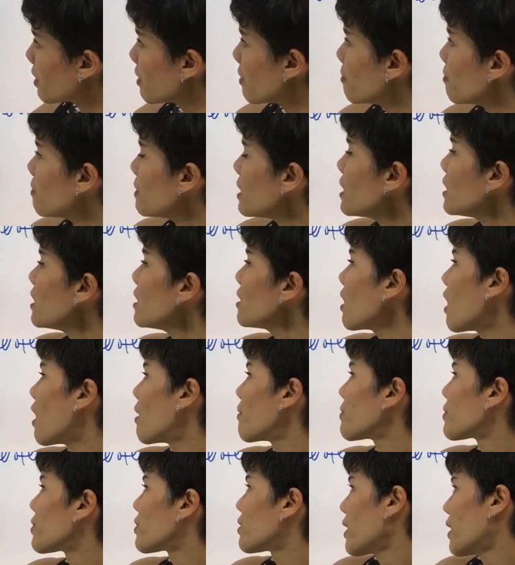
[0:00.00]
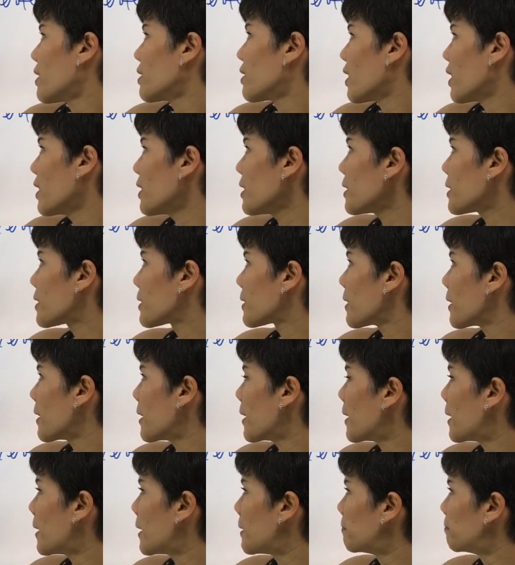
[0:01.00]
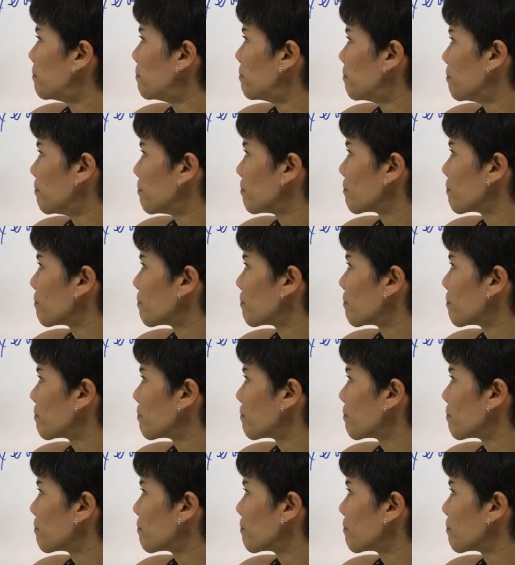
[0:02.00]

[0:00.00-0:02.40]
meaning of sentence, to